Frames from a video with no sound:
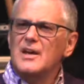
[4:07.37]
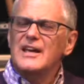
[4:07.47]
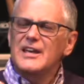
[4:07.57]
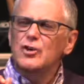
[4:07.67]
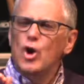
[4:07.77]

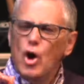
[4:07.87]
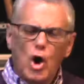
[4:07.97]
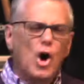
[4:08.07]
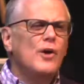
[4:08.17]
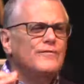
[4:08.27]
in
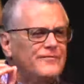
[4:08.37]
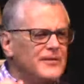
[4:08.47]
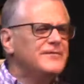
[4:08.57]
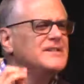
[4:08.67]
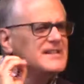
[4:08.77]
all
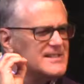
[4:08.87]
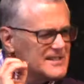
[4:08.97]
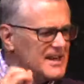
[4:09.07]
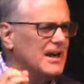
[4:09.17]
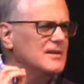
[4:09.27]
50
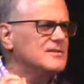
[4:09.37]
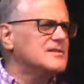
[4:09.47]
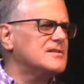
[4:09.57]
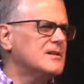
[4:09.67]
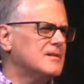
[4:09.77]

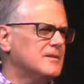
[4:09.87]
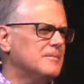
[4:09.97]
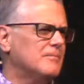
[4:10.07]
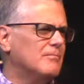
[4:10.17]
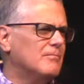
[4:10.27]
states,
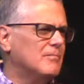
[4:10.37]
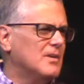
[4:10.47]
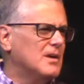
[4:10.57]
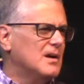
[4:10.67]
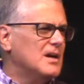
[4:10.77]

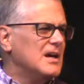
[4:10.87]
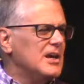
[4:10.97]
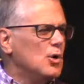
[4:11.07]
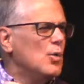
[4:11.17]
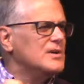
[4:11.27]

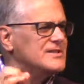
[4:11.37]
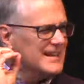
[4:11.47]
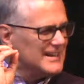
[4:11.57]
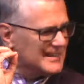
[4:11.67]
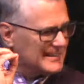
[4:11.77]
it was
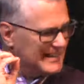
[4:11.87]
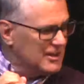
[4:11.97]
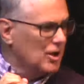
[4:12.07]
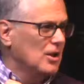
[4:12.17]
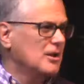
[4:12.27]

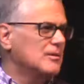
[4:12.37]
illegal